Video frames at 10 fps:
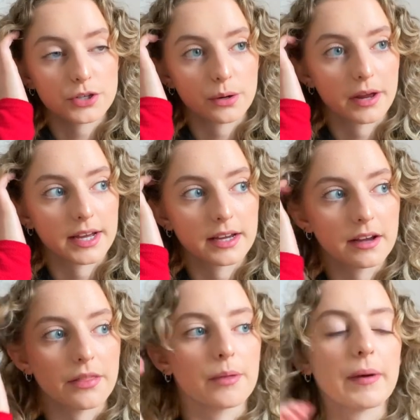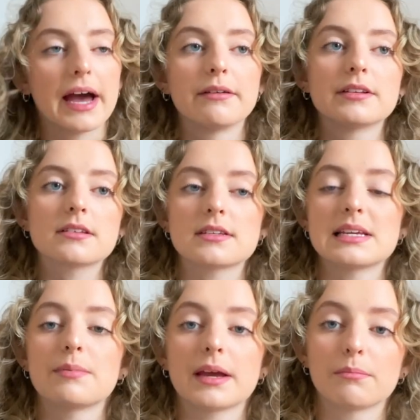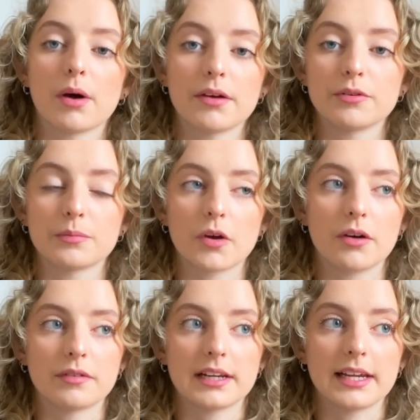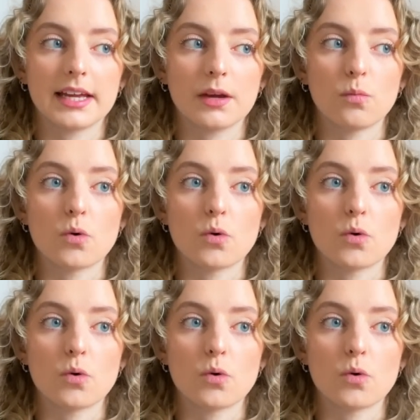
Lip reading: So like the parents are sleeping in my room currently